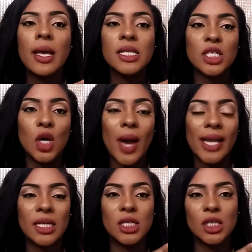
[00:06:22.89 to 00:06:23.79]
So
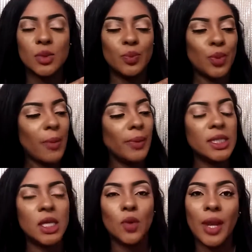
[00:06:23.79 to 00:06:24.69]
I probably
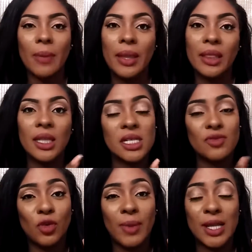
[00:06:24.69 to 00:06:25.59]
don't recommend this
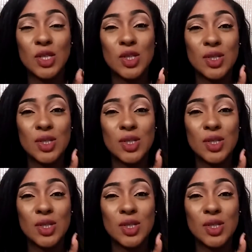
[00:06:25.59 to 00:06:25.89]
for my